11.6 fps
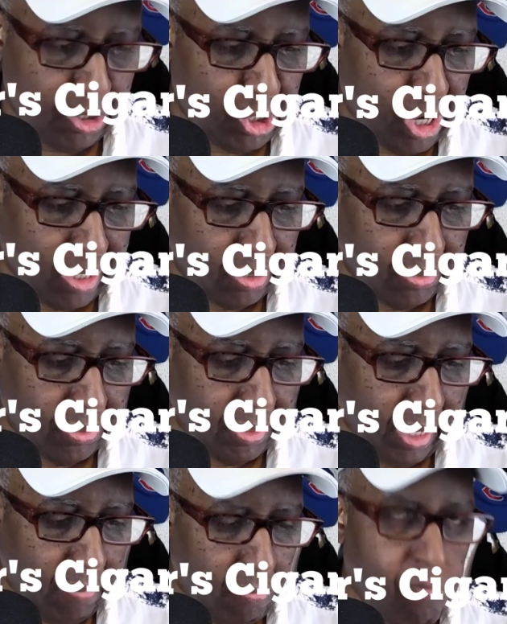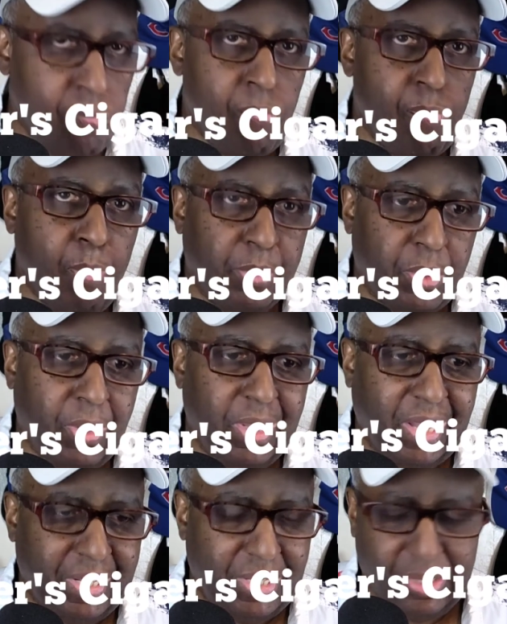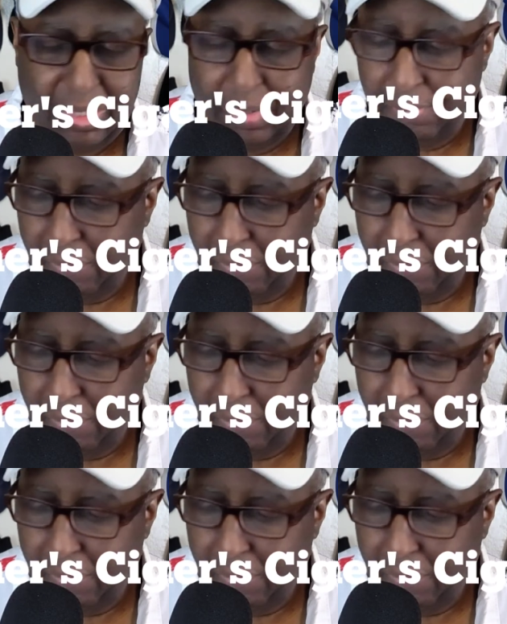get chocolate on that. Let's go ahead and light this up.